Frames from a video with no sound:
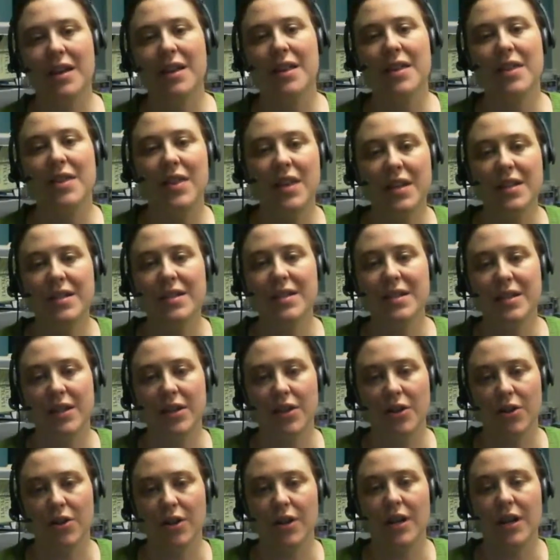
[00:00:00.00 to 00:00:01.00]
this
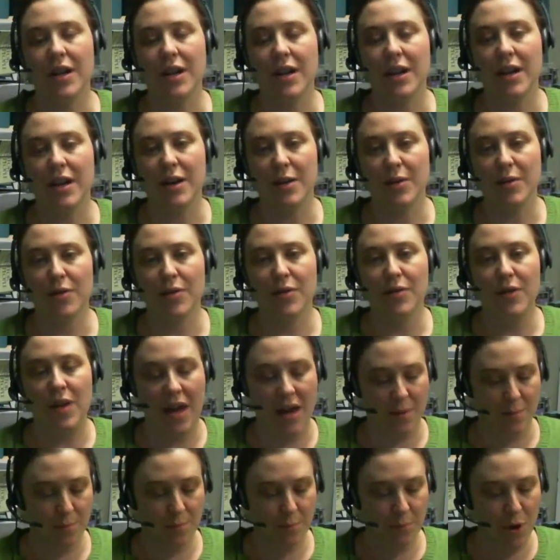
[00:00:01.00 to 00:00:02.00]
year
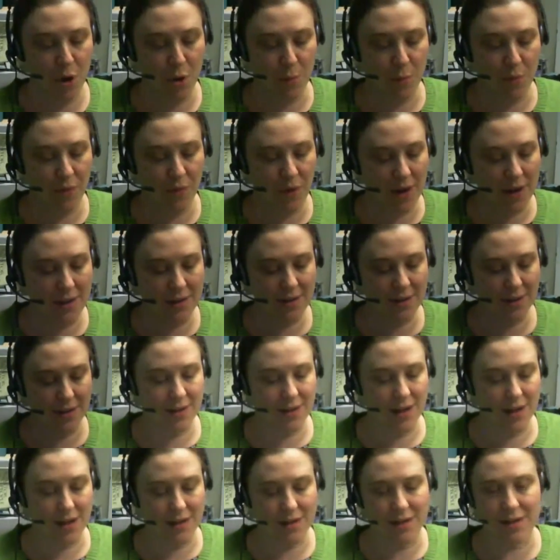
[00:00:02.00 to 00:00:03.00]
that Pope Francis
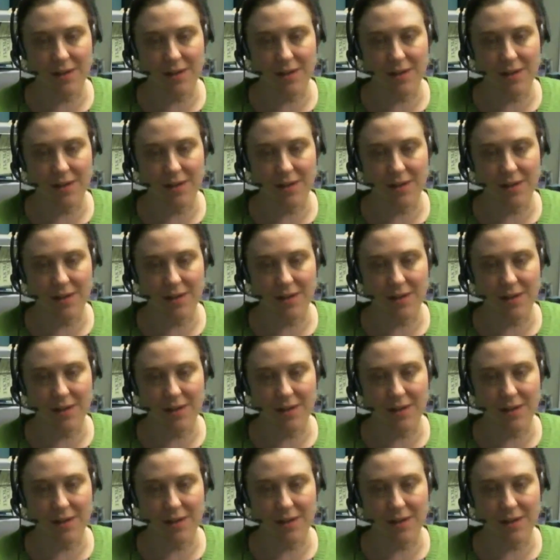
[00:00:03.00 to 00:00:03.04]
has done.